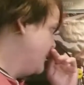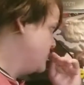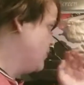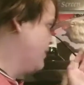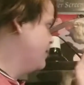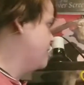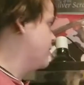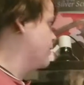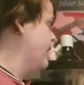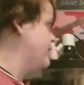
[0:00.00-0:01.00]
So
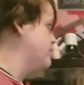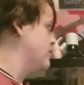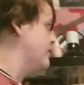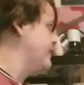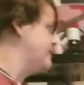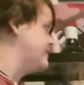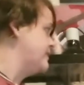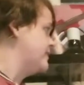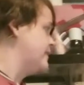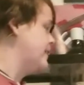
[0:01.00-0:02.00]
their cages are easy
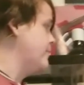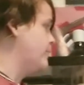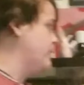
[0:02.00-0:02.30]
to keep.